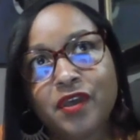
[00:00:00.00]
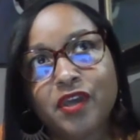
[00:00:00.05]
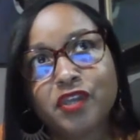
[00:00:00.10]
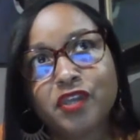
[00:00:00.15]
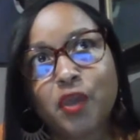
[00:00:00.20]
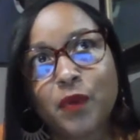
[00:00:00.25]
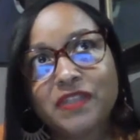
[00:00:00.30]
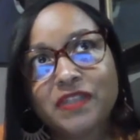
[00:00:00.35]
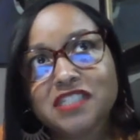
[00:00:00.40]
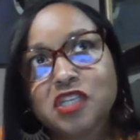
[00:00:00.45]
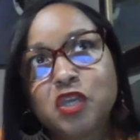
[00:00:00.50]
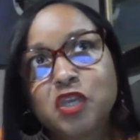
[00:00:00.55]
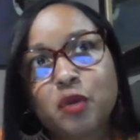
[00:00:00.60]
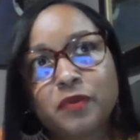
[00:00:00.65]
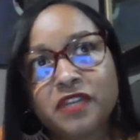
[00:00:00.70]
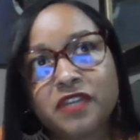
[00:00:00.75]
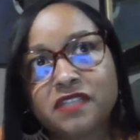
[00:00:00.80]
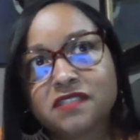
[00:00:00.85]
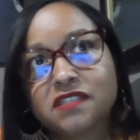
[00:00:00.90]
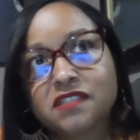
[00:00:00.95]
going to Gilbert
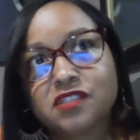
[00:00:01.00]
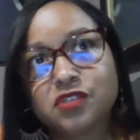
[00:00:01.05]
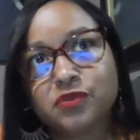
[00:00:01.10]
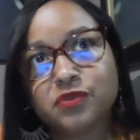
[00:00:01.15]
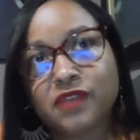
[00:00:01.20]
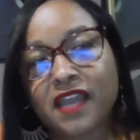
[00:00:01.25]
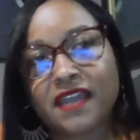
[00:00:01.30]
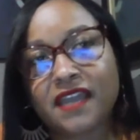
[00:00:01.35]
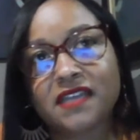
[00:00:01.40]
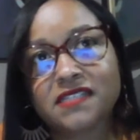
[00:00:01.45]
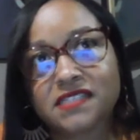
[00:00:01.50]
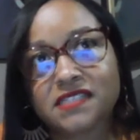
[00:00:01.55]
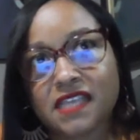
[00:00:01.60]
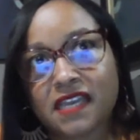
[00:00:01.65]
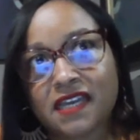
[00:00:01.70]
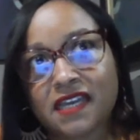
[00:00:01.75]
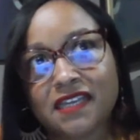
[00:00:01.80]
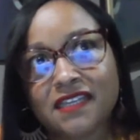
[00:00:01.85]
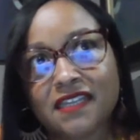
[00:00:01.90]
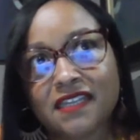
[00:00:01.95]
Institute, like I
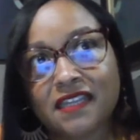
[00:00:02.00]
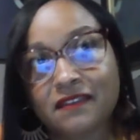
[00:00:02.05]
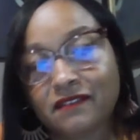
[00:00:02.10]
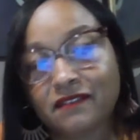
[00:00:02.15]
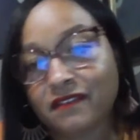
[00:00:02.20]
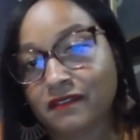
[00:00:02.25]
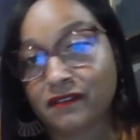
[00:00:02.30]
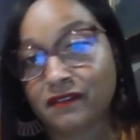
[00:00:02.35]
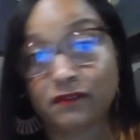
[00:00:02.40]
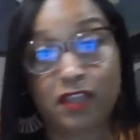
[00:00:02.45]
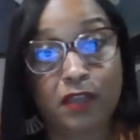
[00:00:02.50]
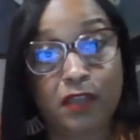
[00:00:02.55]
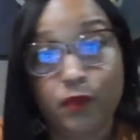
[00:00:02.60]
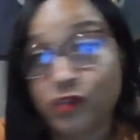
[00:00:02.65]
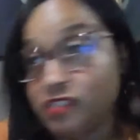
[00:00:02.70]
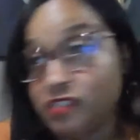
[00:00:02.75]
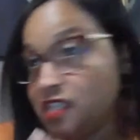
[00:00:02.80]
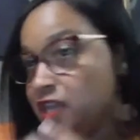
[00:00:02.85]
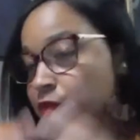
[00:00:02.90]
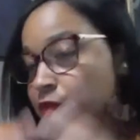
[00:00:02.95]
said, it was